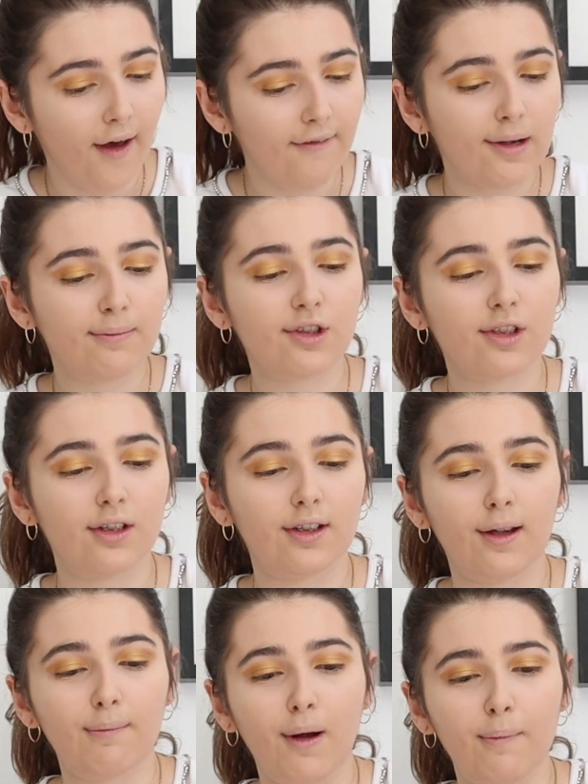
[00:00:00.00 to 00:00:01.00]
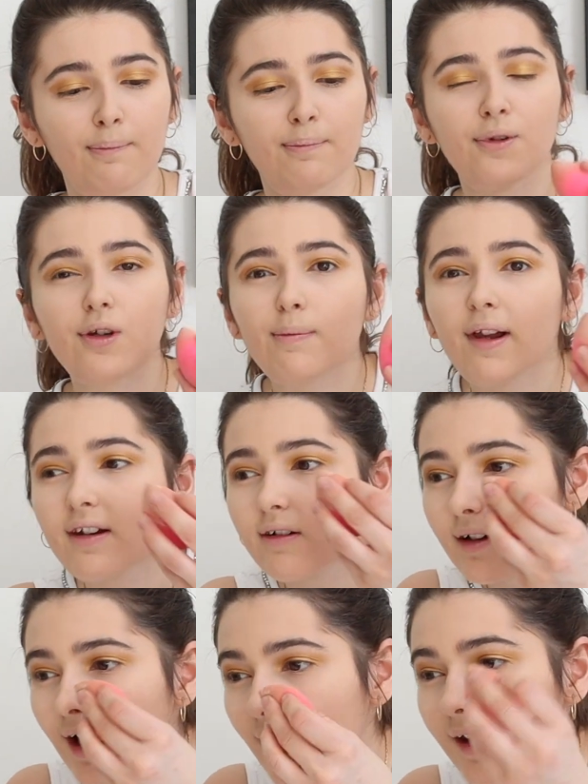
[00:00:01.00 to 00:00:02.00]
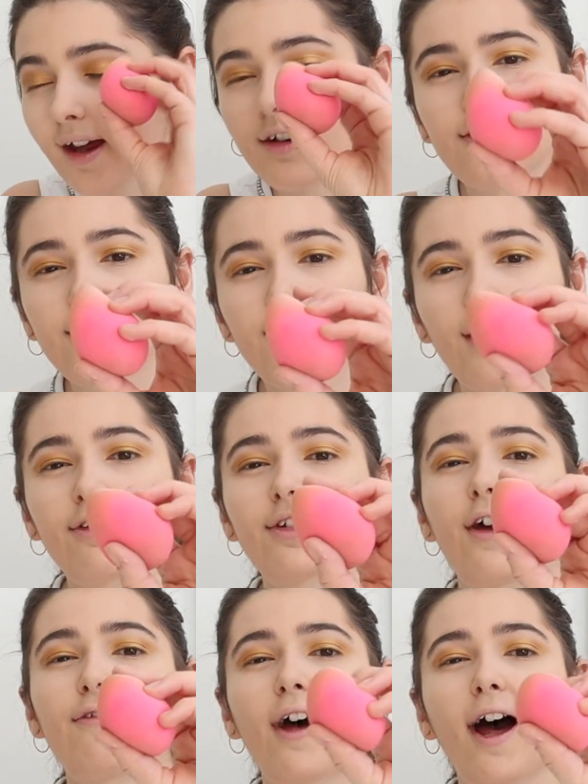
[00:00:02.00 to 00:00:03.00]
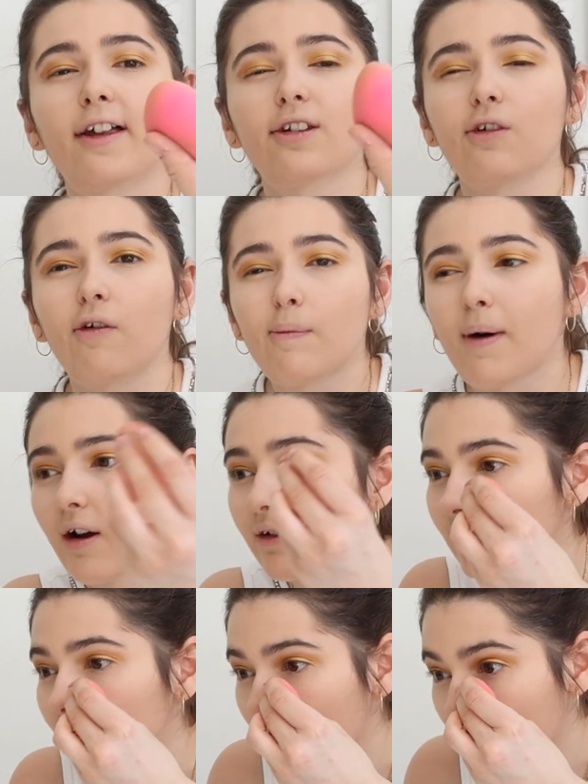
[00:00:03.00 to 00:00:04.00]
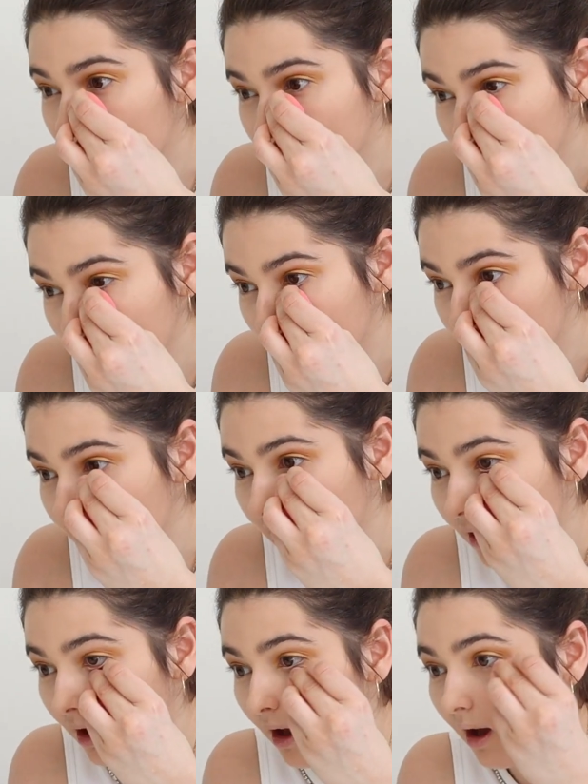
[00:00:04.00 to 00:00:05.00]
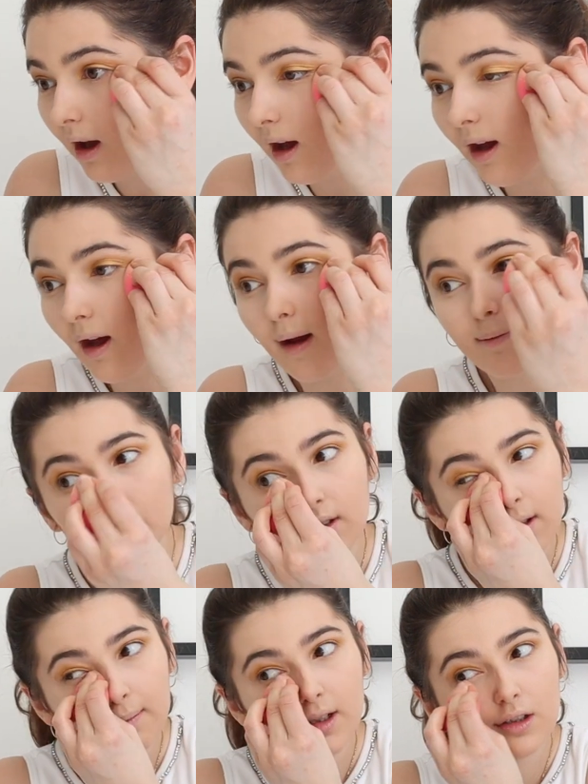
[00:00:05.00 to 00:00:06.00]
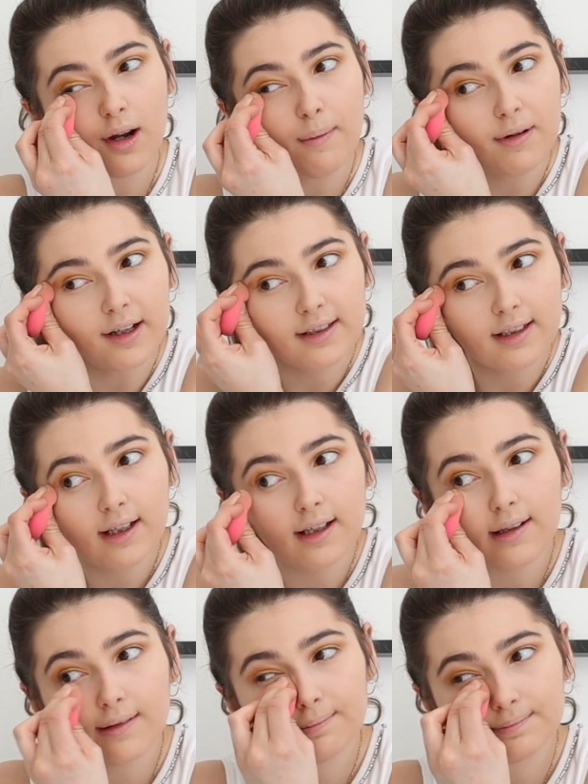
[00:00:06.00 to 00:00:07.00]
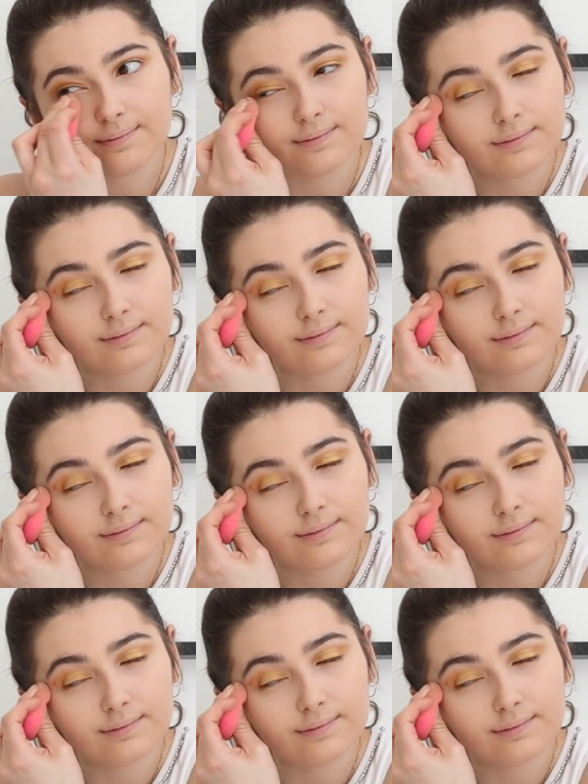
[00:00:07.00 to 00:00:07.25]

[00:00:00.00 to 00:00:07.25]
And then I'm just going to take my beauty blender again and use the other side that hasn't got the powder on. And again, I'm just going to make sure I press it in.